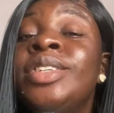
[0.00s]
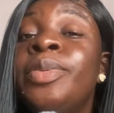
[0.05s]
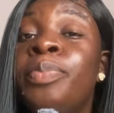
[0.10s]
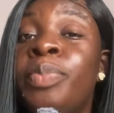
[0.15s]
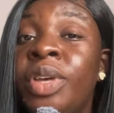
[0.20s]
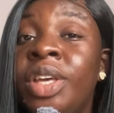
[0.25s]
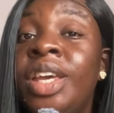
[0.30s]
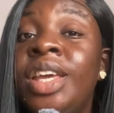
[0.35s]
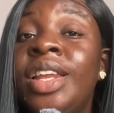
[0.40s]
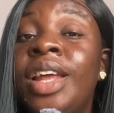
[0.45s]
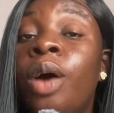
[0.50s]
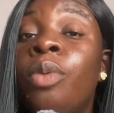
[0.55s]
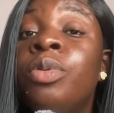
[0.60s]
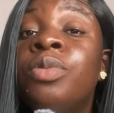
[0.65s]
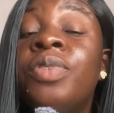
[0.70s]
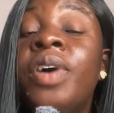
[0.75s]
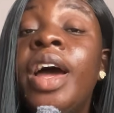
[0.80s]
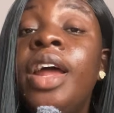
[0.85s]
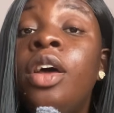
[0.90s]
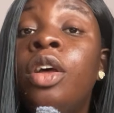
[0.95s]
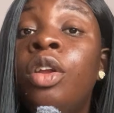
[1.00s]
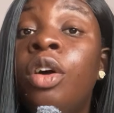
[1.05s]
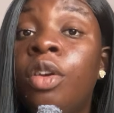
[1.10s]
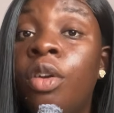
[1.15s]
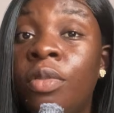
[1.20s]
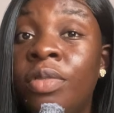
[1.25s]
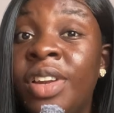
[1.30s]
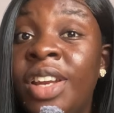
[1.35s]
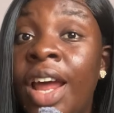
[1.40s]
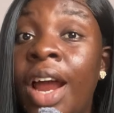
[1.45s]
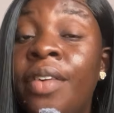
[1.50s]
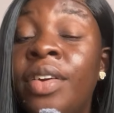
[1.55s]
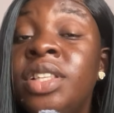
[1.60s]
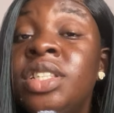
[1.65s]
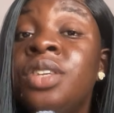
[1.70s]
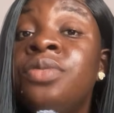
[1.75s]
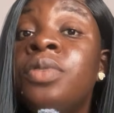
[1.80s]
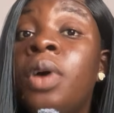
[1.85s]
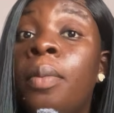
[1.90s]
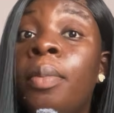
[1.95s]
a beginner, we've heard a lot of
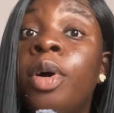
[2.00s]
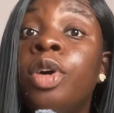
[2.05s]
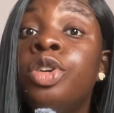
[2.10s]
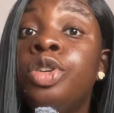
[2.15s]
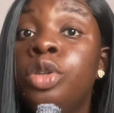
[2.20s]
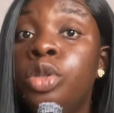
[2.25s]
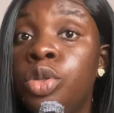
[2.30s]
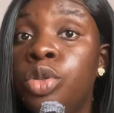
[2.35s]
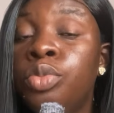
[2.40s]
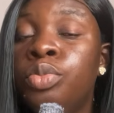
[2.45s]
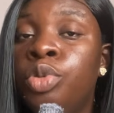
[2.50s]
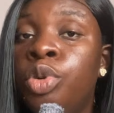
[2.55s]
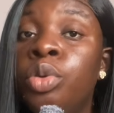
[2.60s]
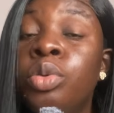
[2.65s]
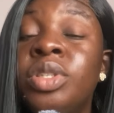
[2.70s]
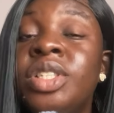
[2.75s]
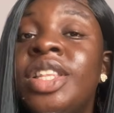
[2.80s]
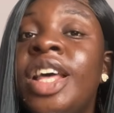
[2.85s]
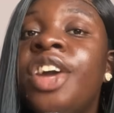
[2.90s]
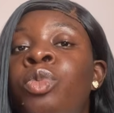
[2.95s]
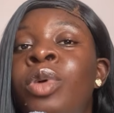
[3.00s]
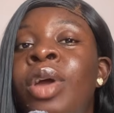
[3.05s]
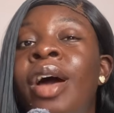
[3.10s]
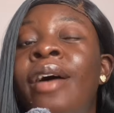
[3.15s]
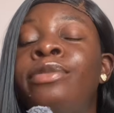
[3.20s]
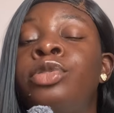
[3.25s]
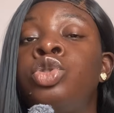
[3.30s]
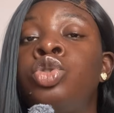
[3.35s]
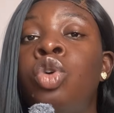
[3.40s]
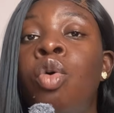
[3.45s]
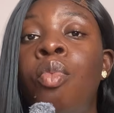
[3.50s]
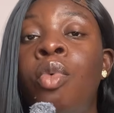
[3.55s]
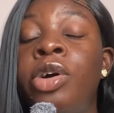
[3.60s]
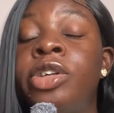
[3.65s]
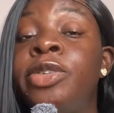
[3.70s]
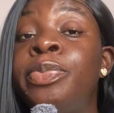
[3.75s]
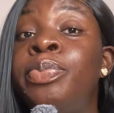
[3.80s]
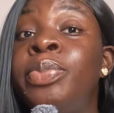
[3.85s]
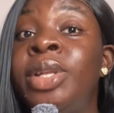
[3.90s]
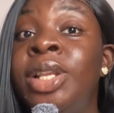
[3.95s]
narrative about YouTube growth, that we have so
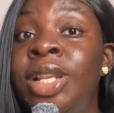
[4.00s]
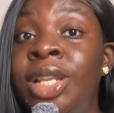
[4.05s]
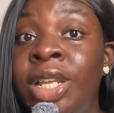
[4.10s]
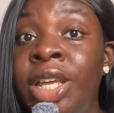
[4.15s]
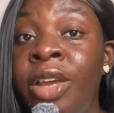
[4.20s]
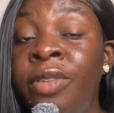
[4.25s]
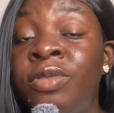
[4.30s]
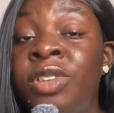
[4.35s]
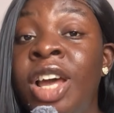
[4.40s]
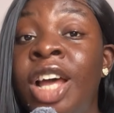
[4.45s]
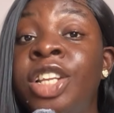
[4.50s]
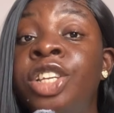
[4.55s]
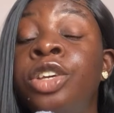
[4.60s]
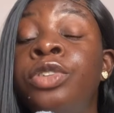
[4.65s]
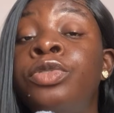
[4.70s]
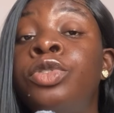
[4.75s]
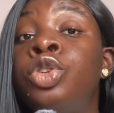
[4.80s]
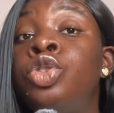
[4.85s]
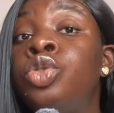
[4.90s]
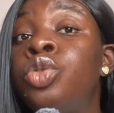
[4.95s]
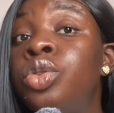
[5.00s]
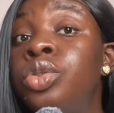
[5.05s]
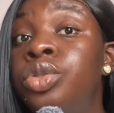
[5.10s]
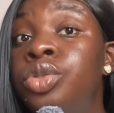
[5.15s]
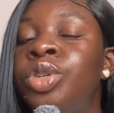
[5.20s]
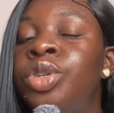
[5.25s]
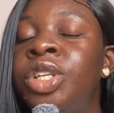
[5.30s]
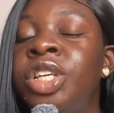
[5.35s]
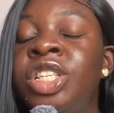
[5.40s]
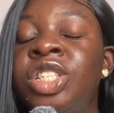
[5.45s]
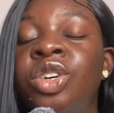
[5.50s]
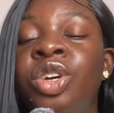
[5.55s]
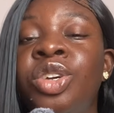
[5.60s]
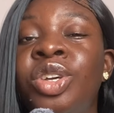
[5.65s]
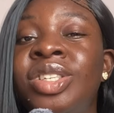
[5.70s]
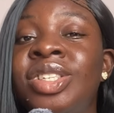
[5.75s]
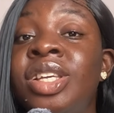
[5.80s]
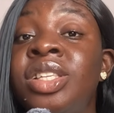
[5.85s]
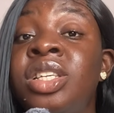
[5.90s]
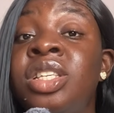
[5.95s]
much belief that if you don't do this on
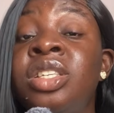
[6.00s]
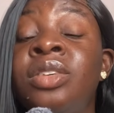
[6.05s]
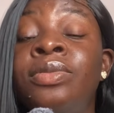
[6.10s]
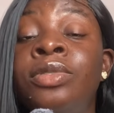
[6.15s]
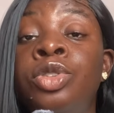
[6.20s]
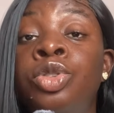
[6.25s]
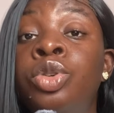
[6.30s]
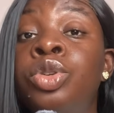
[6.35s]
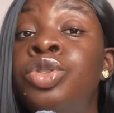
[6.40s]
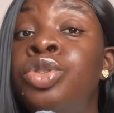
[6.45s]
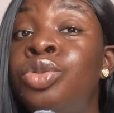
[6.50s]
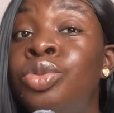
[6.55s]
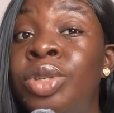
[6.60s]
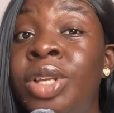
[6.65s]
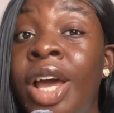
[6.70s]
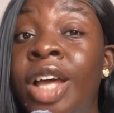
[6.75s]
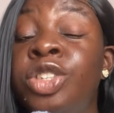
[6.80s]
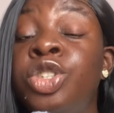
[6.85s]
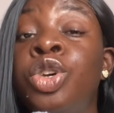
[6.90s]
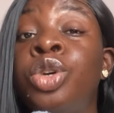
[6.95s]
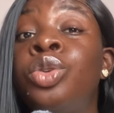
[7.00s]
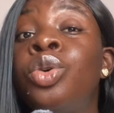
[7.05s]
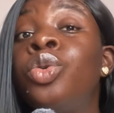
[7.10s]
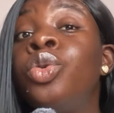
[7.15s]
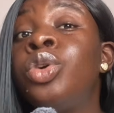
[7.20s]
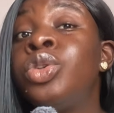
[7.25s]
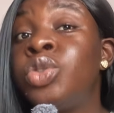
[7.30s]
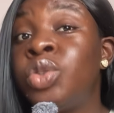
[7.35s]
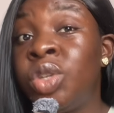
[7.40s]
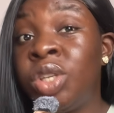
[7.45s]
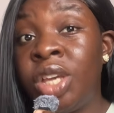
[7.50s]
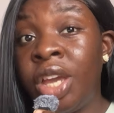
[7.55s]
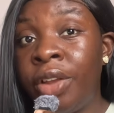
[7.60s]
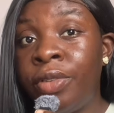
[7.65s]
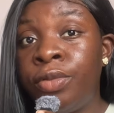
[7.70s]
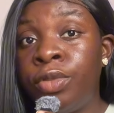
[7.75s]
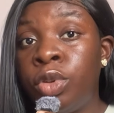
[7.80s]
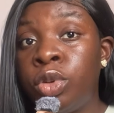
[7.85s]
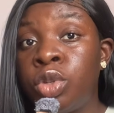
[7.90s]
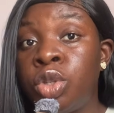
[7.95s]
your settings, if you don't do that, you're not going to
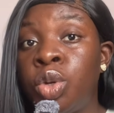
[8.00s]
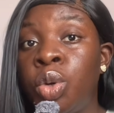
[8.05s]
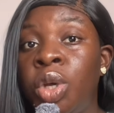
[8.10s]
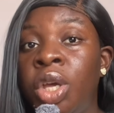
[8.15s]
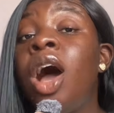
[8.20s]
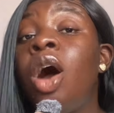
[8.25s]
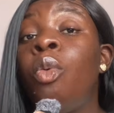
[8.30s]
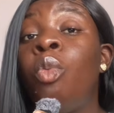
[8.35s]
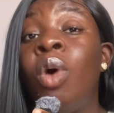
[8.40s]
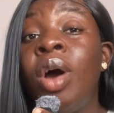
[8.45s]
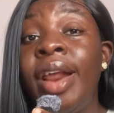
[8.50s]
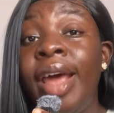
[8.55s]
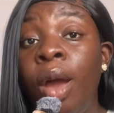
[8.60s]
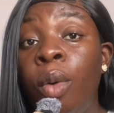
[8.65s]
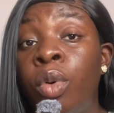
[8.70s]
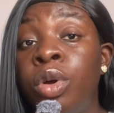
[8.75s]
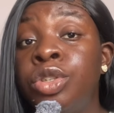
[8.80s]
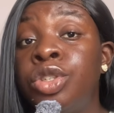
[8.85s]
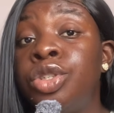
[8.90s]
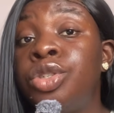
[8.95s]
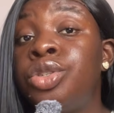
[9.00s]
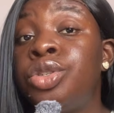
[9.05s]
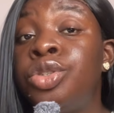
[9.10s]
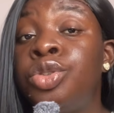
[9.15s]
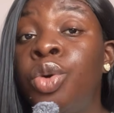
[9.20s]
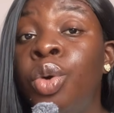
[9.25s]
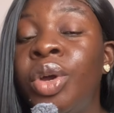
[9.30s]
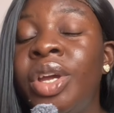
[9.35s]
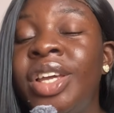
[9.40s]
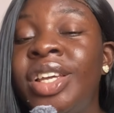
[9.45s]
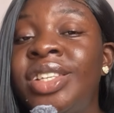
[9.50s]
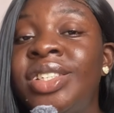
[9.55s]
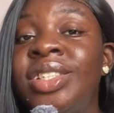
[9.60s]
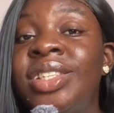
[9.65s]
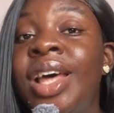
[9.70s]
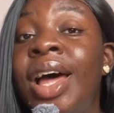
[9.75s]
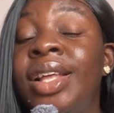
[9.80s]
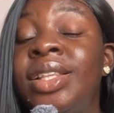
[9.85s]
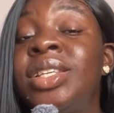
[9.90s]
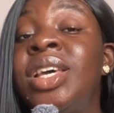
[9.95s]
get views. Now, what I want you to know is
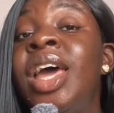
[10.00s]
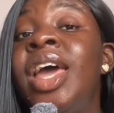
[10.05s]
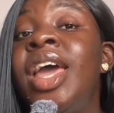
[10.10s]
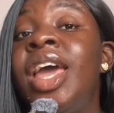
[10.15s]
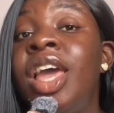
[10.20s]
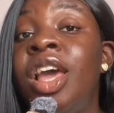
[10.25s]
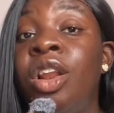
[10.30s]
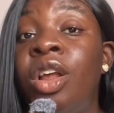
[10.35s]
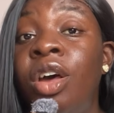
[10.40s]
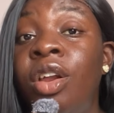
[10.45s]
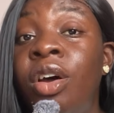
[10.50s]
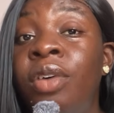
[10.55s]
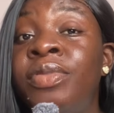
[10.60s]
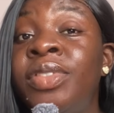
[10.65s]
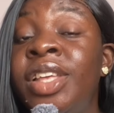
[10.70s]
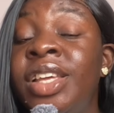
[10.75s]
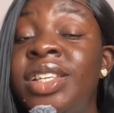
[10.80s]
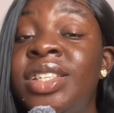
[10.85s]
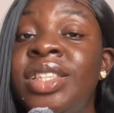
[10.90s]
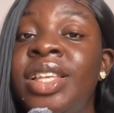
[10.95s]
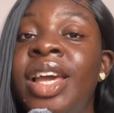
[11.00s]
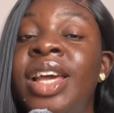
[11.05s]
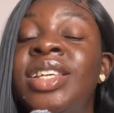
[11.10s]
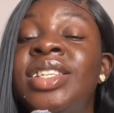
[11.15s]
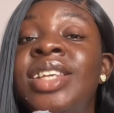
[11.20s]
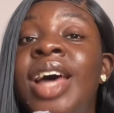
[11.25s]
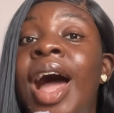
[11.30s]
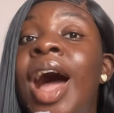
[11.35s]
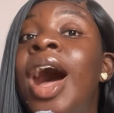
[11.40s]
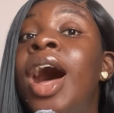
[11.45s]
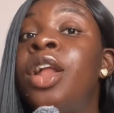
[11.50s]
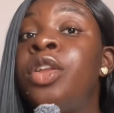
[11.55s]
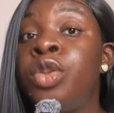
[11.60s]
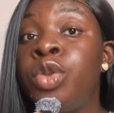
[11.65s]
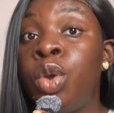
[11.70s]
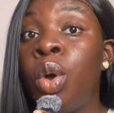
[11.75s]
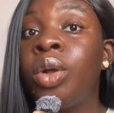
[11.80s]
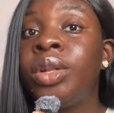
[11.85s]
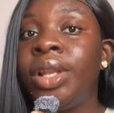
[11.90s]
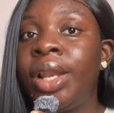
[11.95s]
that a lot of these things are
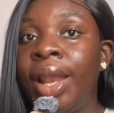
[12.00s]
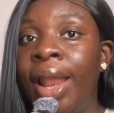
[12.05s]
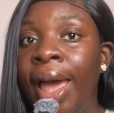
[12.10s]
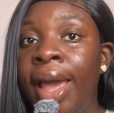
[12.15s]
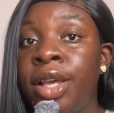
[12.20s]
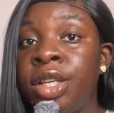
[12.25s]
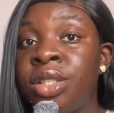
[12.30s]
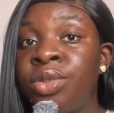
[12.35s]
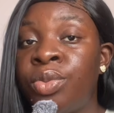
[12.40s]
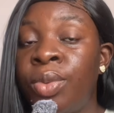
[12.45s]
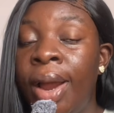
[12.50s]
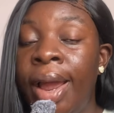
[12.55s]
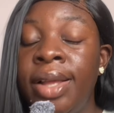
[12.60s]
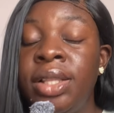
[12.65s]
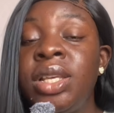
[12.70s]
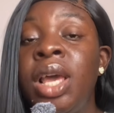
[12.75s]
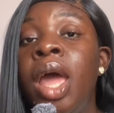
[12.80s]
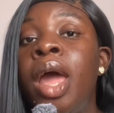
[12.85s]
not lies, right?